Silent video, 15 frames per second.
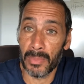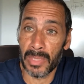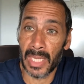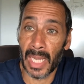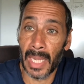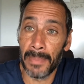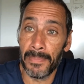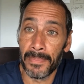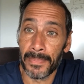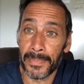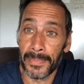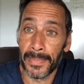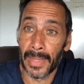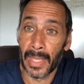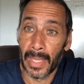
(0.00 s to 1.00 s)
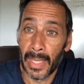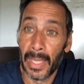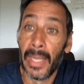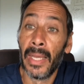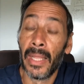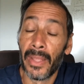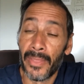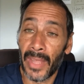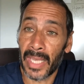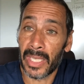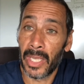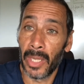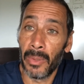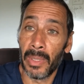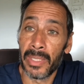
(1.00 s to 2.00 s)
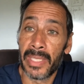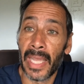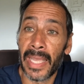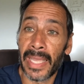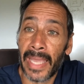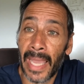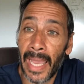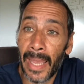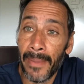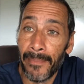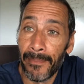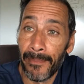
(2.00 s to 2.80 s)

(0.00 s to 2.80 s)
time. Thank you and take care.